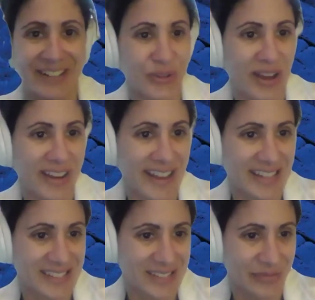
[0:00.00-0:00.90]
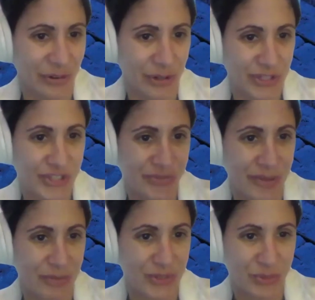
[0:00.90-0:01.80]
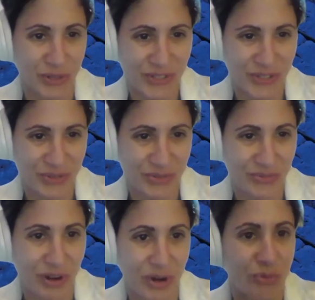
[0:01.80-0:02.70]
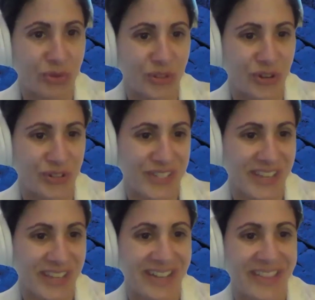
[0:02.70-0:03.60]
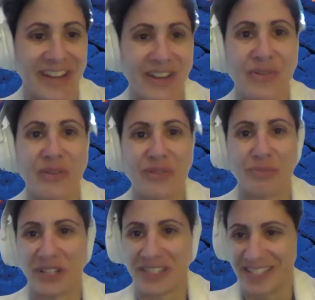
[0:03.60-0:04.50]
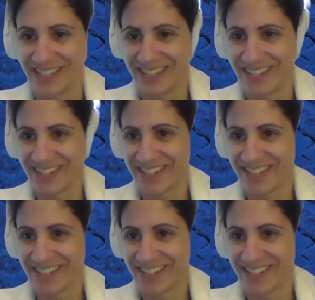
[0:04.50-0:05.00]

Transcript: so I guess first famous words to Wouters. Thank you, everybody.